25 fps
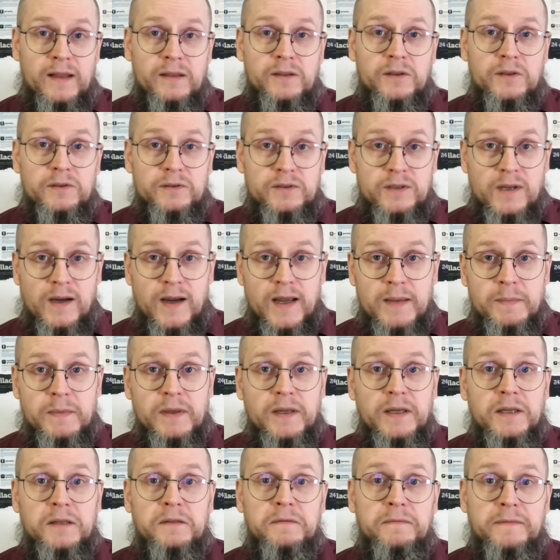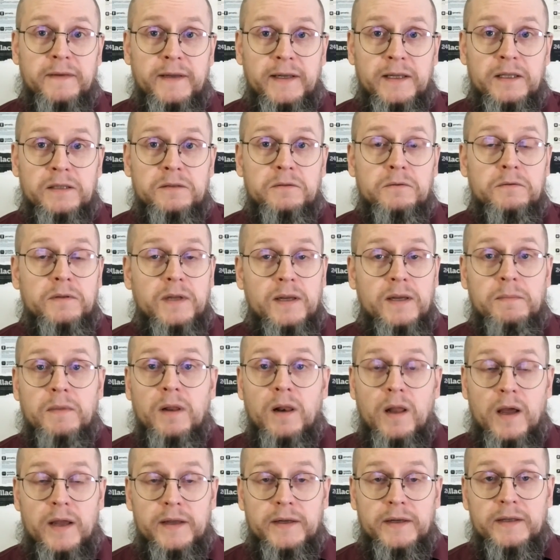the time it feels to them
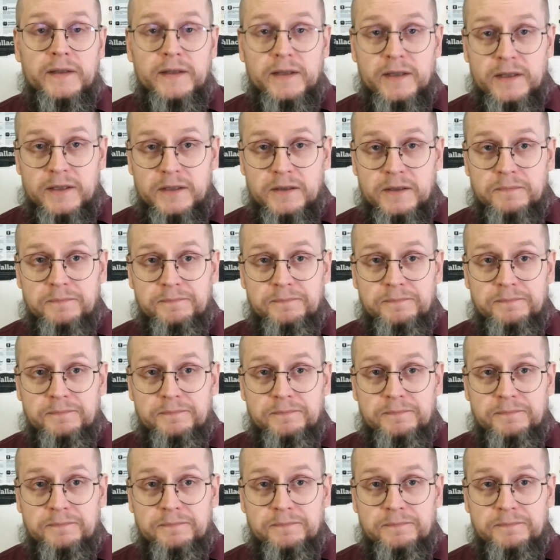like it is.